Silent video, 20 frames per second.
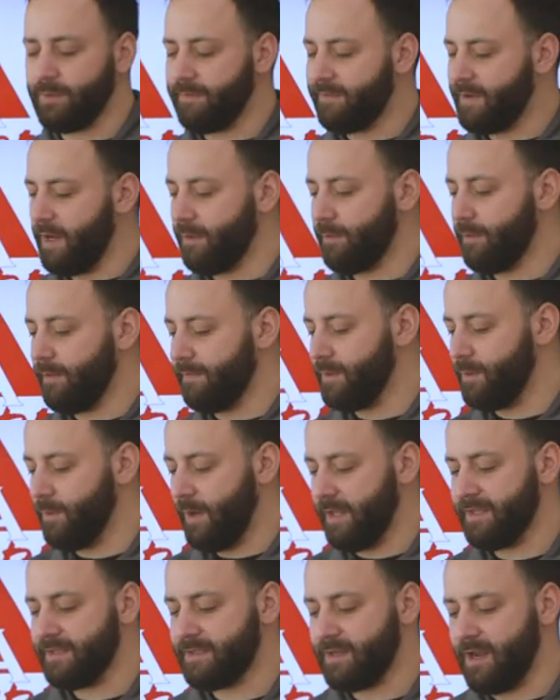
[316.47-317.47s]
We've done a review
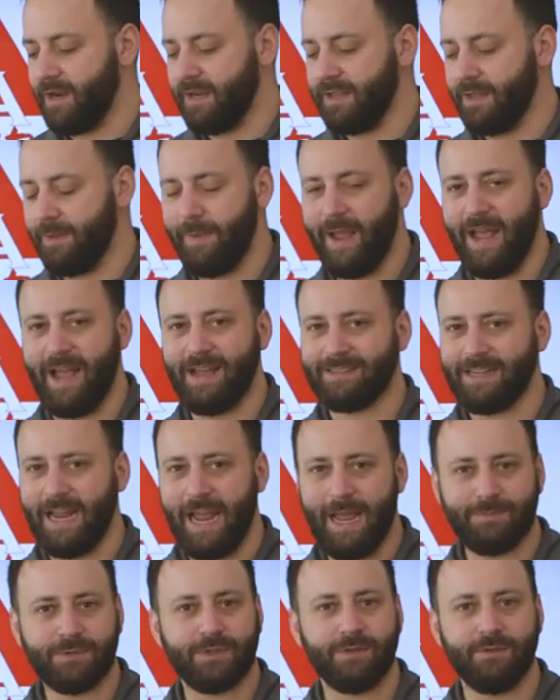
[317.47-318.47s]
on this gun in the past.
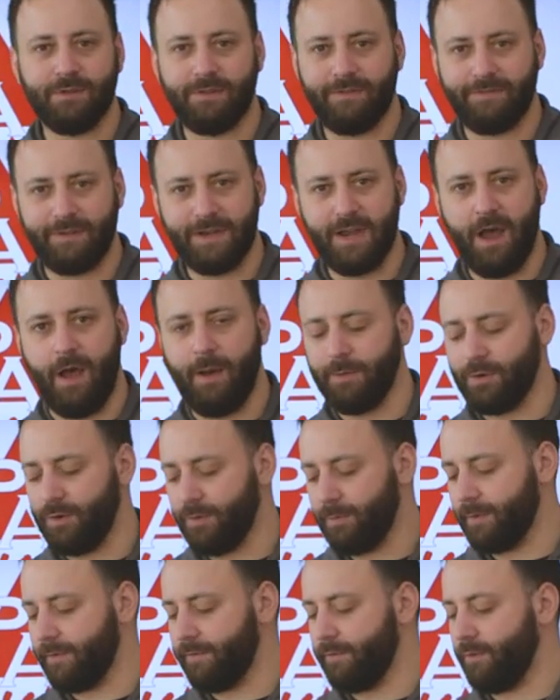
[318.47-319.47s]
Absolutely phenomenal
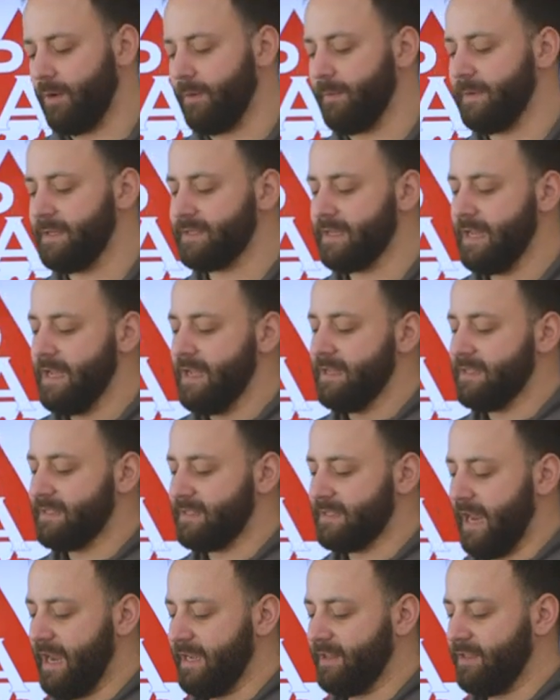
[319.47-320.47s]
performance.
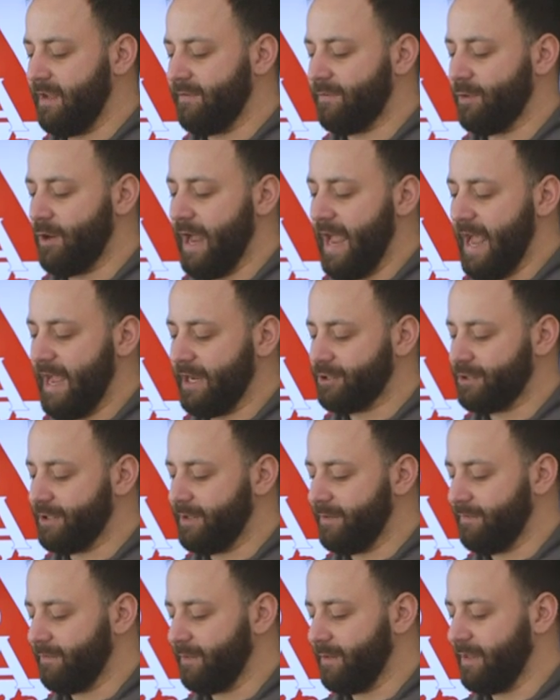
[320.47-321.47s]
Side lever
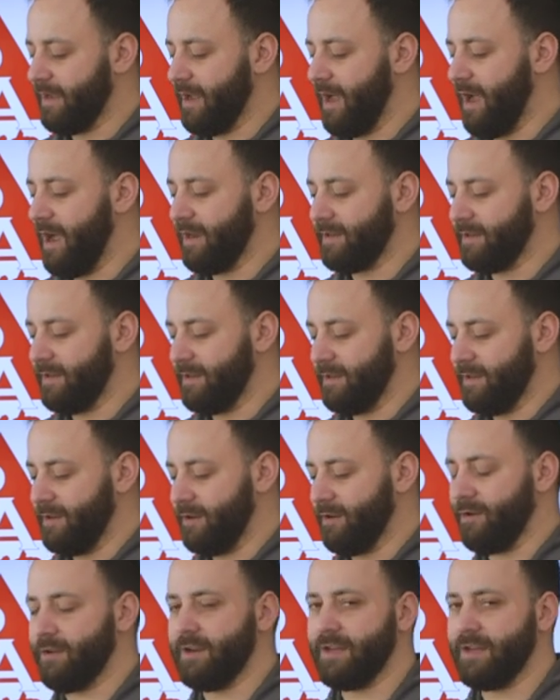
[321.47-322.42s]
action for the cocking here.